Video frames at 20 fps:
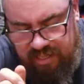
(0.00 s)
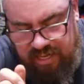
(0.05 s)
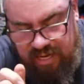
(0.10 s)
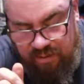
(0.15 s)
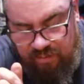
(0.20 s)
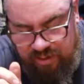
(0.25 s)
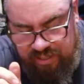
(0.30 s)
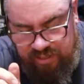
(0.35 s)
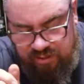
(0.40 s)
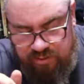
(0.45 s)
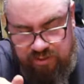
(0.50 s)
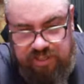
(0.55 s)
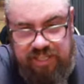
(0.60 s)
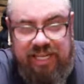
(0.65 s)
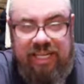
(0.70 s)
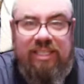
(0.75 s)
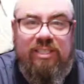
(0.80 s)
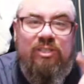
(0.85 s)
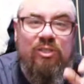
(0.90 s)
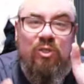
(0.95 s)
Can't wait to use
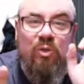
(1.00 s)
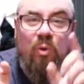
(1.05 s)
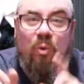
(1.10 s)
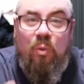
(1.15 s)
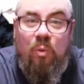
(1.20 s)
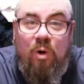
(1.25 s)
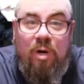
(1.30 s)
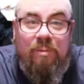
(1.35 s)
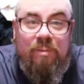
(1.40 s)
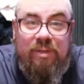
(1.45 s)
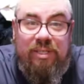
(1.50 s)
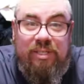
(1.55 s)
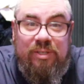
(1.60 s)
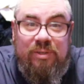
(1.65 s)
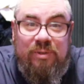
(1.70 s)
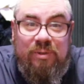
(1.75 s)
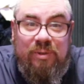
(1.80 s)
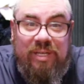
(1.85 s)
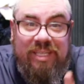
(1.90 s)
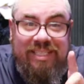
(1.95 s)
that. So what I'm going to
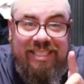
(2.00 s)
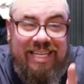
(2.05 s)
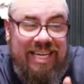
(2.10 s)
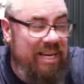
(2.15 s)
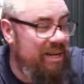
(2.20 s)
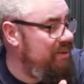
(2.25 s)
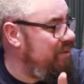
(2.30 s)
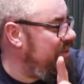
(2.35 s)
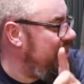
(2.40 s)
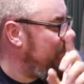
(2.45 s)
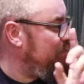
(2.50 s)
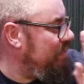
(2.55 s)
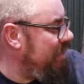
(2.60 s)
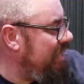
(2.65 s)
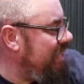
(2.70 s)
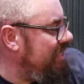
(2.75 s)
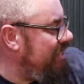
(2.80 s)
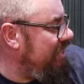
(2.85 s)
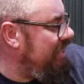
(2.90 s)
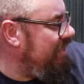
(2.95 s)
do is get all these
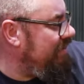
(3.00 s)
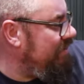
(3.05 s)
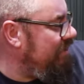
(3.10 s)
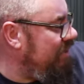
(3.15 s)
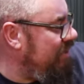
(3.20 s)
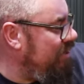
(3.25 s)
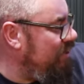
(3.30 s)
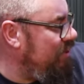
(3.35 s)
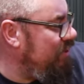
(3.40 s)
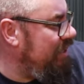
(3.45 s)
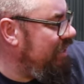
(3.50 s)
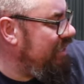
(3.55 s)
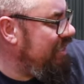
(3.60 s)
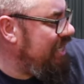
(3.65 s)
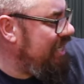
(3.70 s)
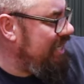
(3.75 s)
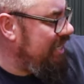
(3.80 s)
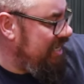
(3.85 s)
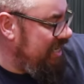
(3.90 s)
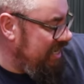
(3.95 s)
plants. I've got a holding
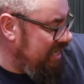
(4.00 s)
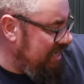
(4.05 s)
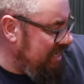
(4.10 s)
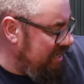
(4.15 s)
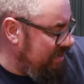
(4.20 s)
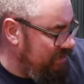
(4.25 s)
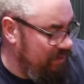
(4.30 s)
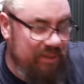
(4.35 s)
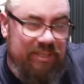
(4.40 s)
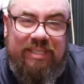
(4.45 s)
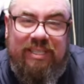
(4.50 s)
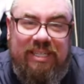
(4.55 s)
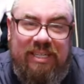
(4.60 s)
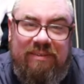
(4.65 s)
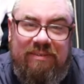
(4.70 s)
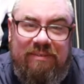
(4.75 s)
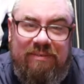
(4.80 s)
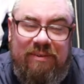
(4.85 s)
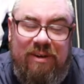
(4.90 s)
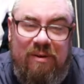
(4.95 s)
tank here, and I'm
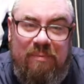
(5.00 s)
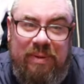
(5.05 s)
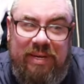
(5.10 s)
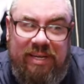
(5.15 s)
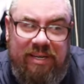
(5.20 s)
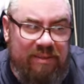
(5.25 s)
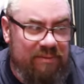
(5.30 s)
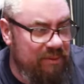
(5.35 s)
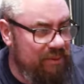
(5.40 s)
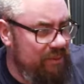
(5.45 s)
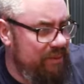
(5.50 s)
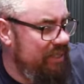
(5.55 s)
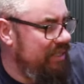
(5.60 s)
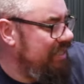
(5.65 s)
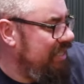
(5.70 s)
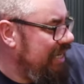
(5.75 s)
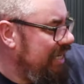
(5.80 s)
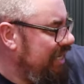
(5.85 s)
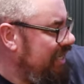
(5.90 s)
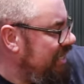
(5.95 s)
wondering if I've got a big enough
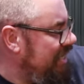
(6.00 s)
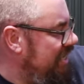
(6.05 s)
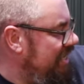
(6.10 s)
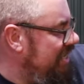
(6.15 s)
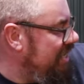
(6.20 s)
holding tank.